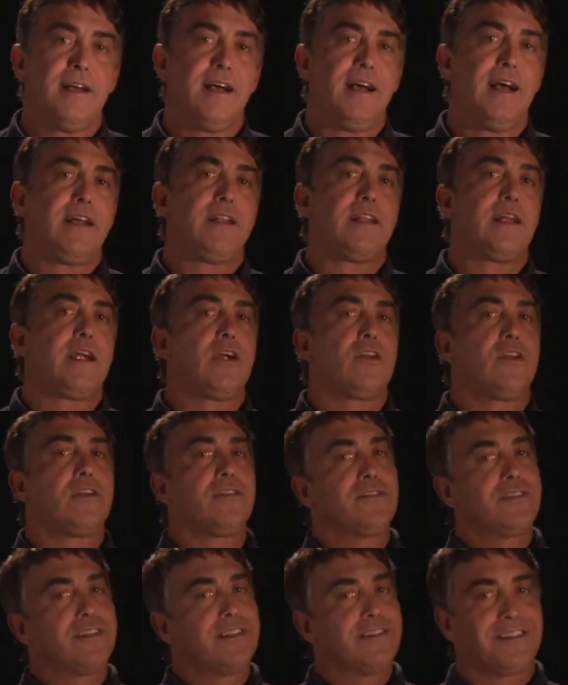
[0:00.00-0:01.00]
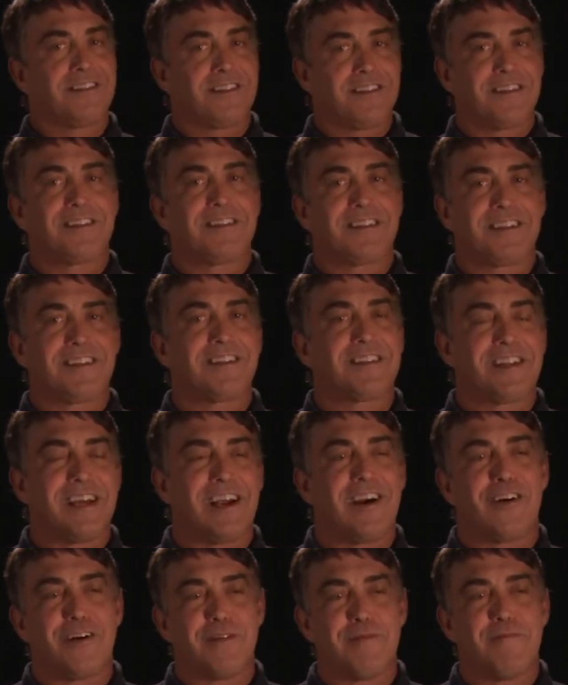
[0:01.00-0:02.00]
and
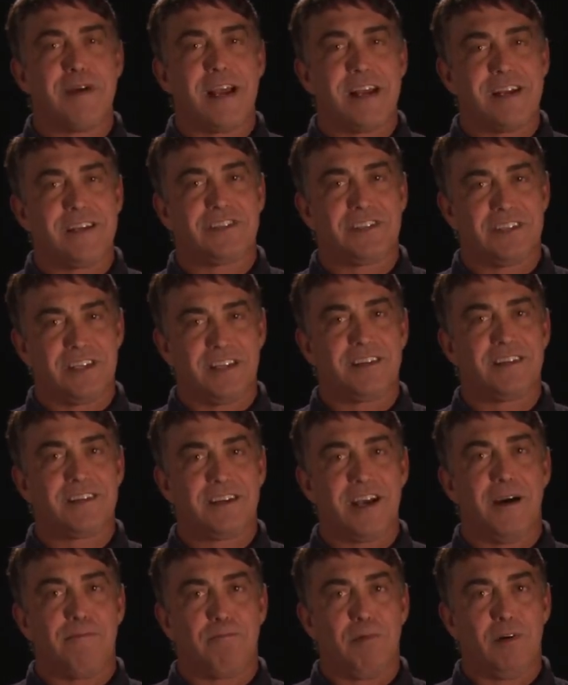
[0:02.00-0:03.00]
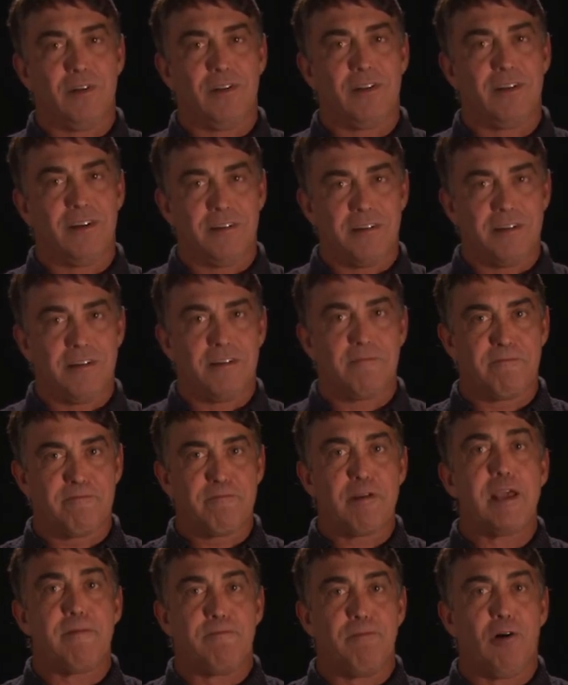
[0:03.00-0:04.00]
they're an amazing couple of
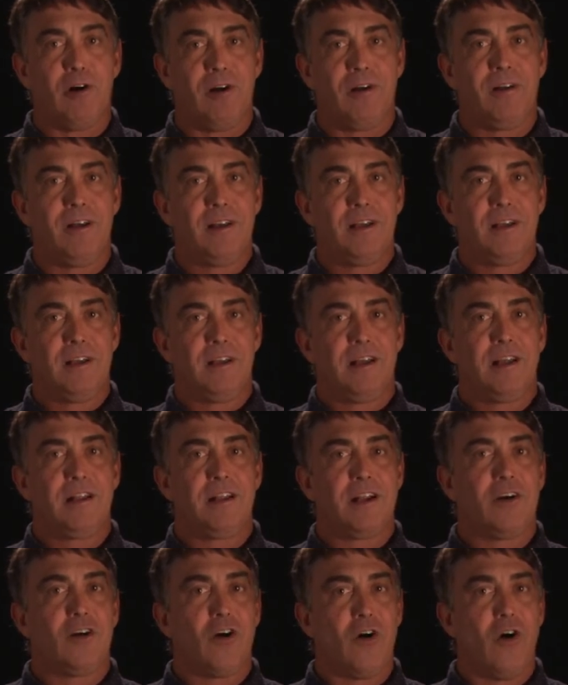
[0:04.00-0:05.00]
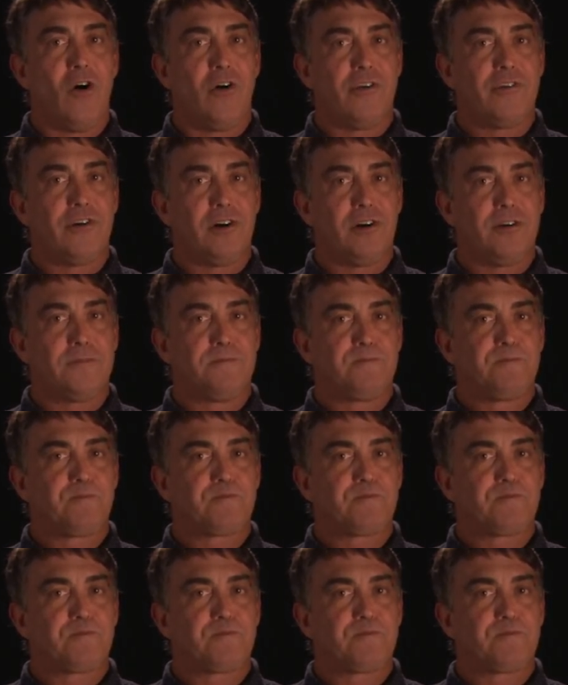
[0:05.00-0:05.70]
people, and they're older,